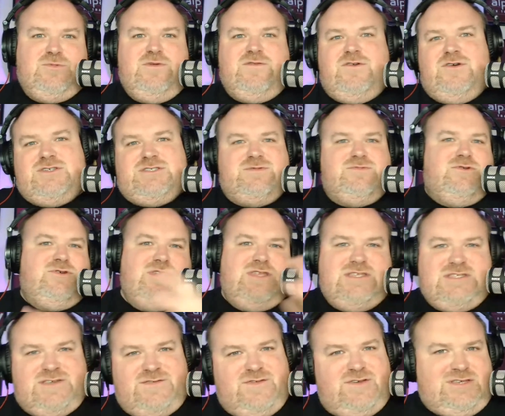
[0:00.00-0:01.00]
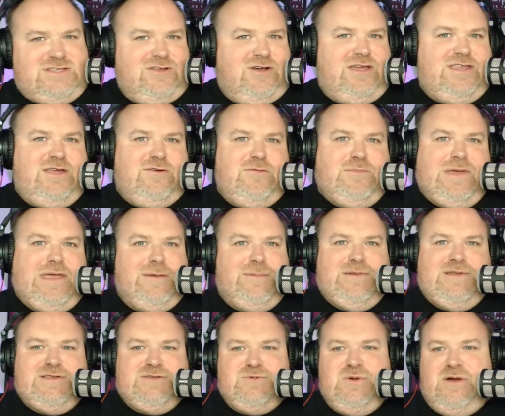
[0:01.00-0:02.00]
We've got some good interviews lined up with
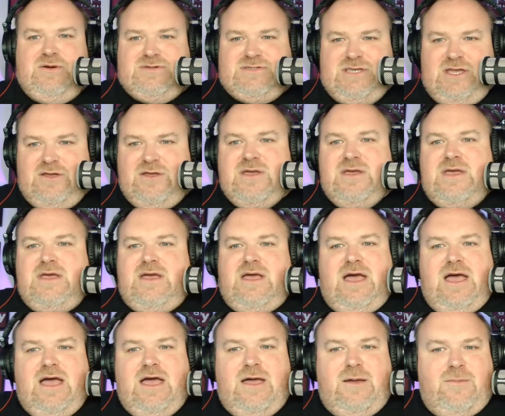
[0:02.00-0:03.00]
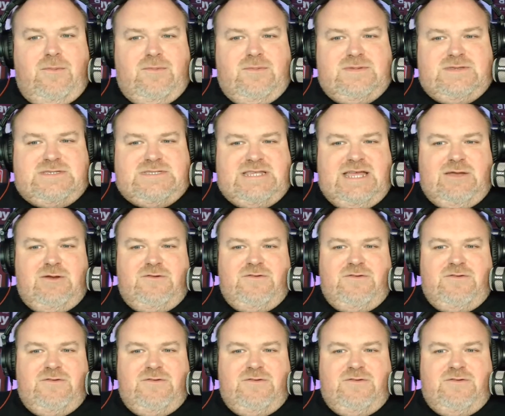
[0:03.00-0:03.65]
people as well. So stay